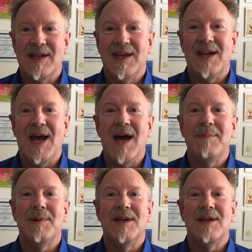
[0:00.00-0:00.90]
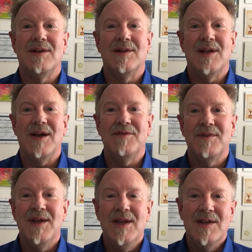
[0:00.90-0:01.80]
can happen in a life.
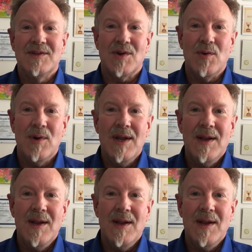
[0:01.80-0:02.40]
So